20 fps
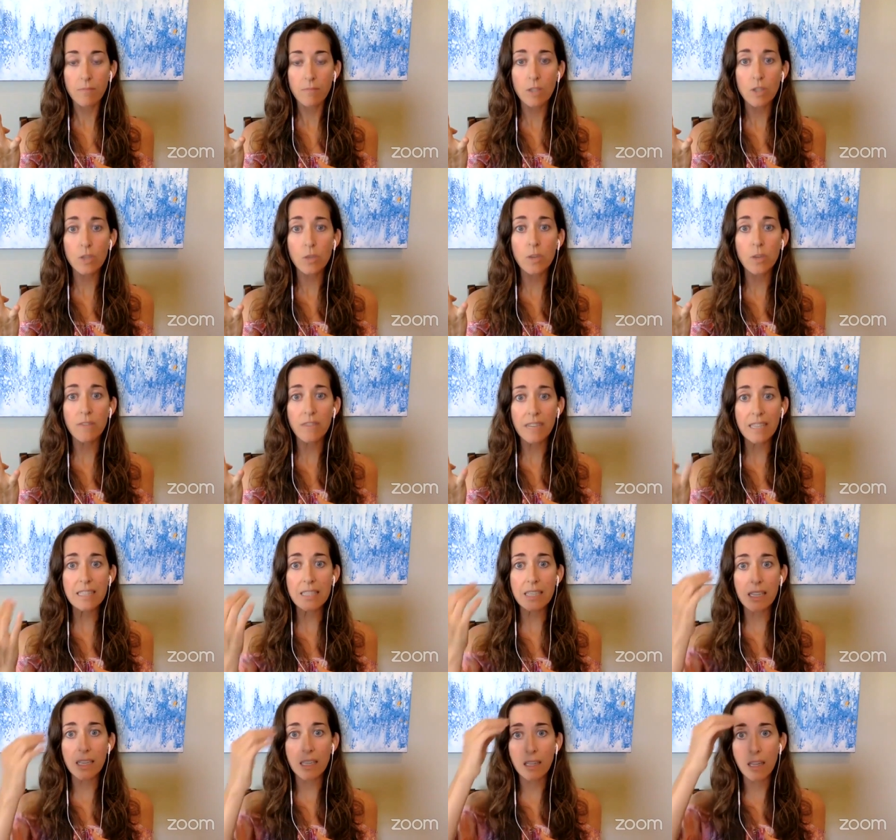So
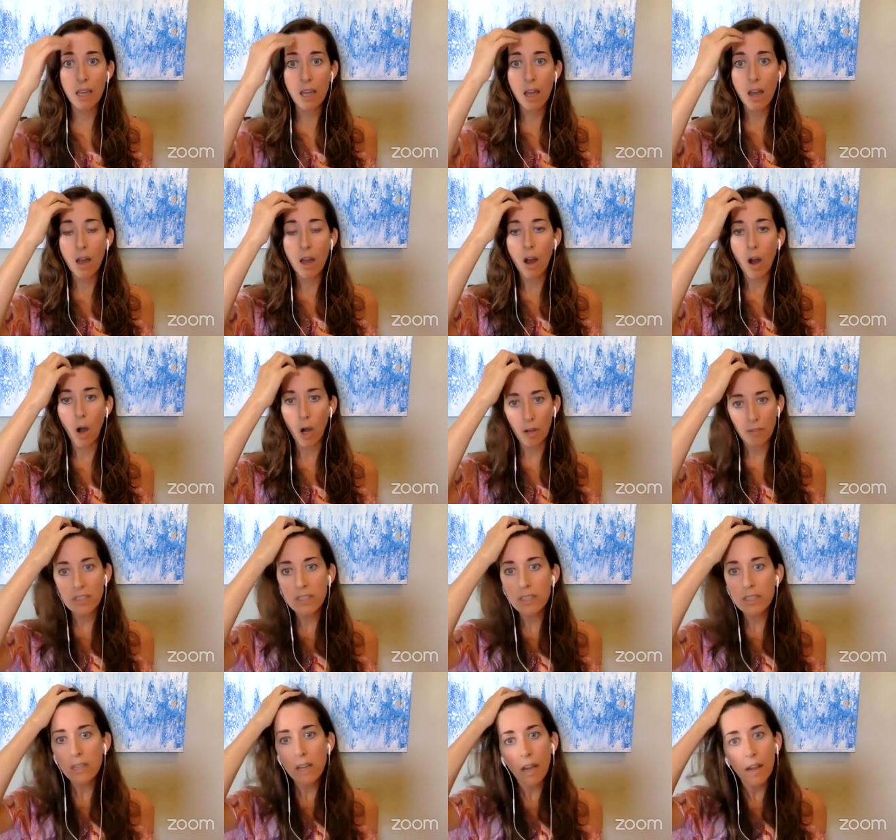investing
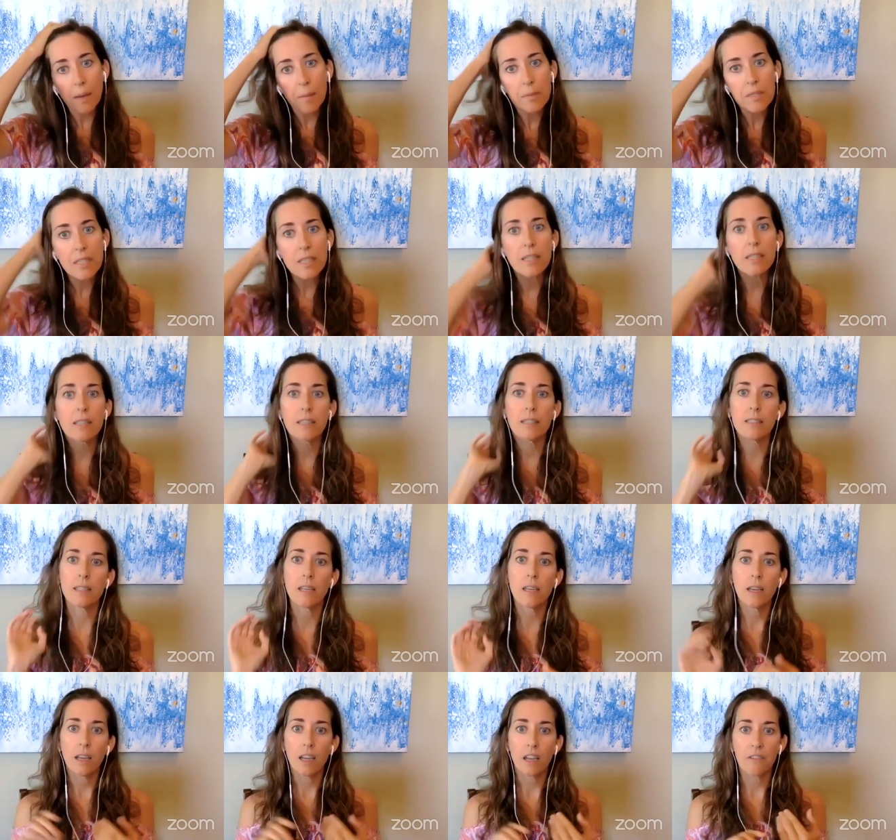oftentimes is
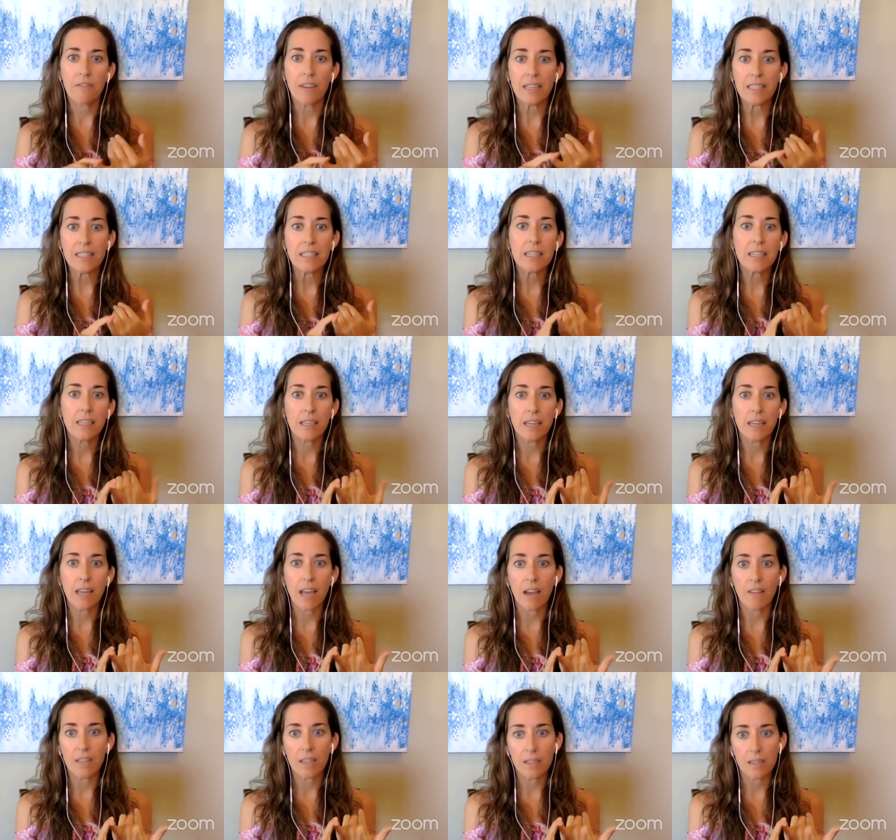investing in
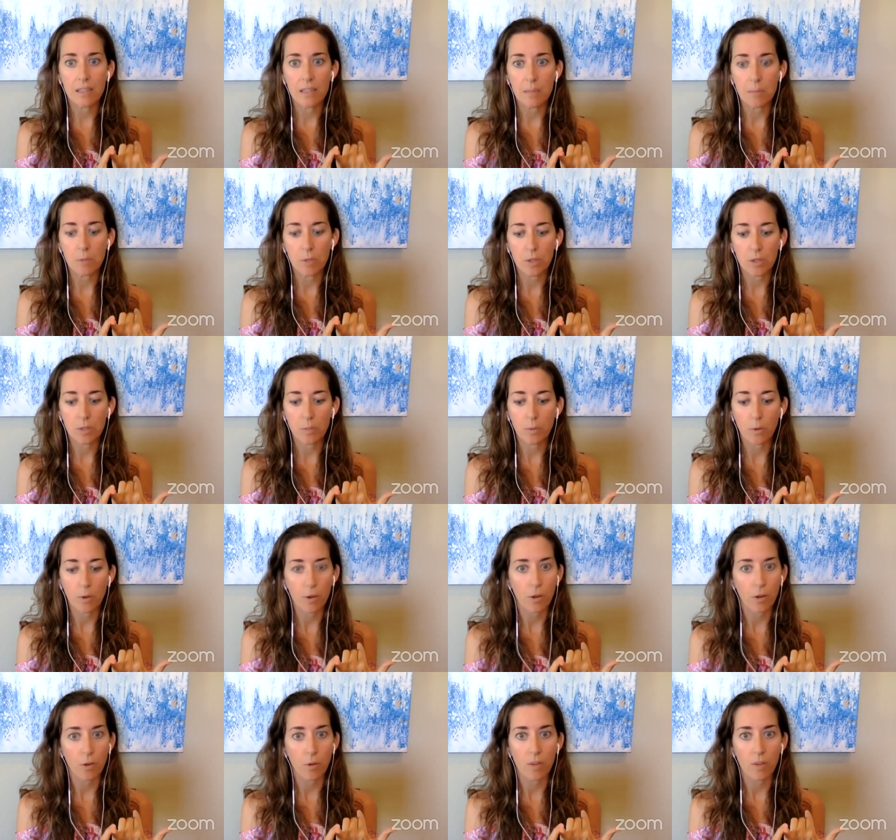having a team to support
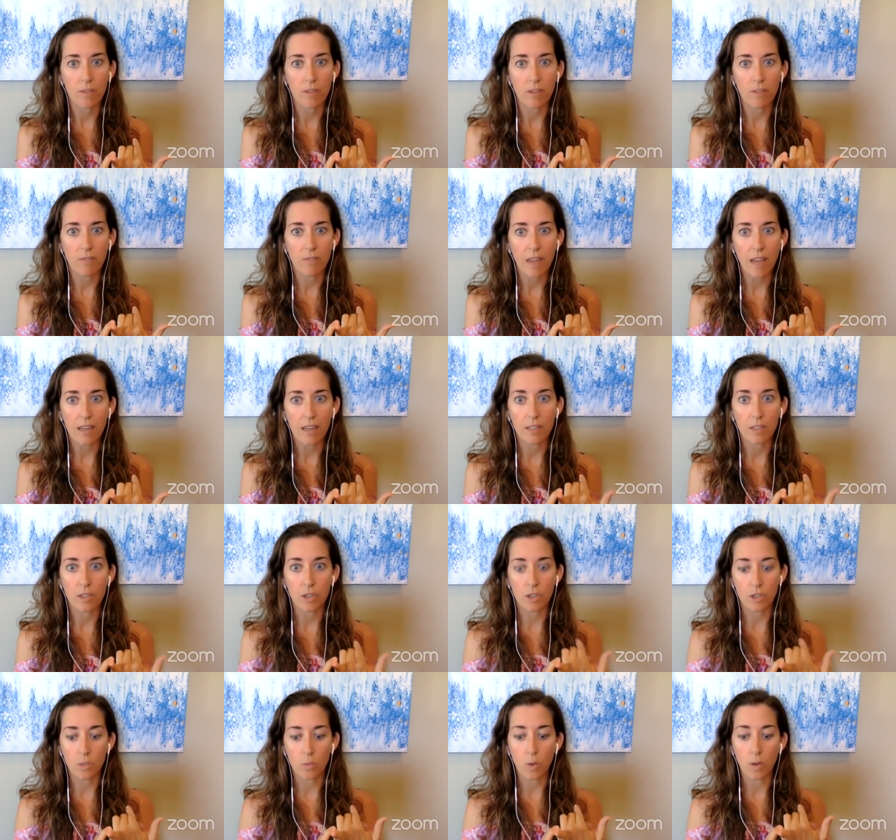you, even if that is
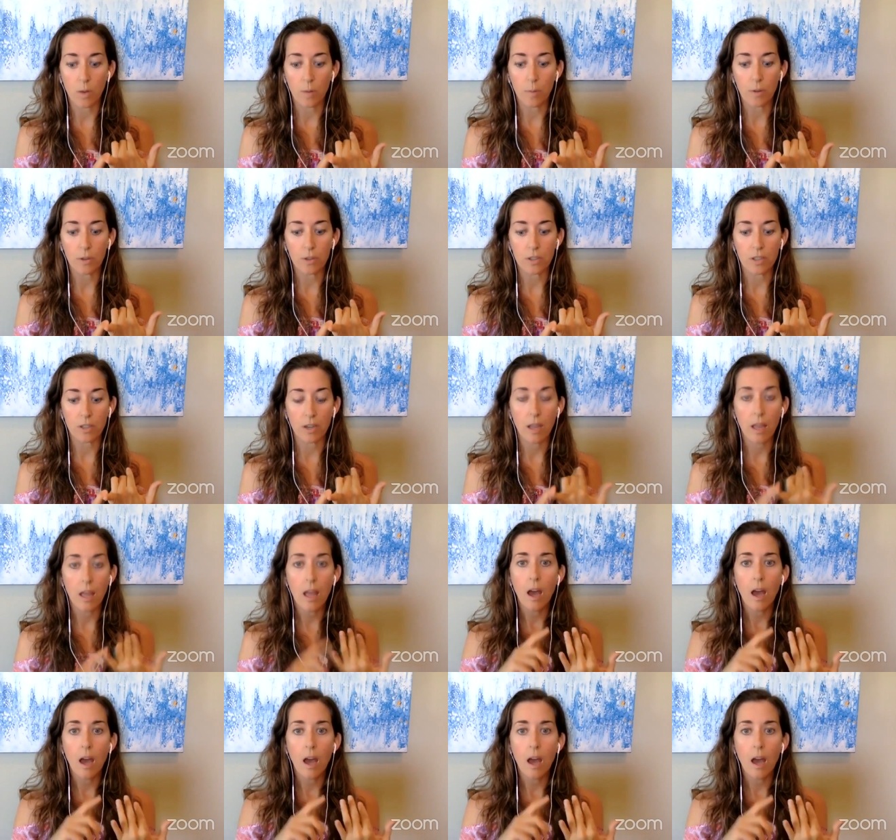just one person.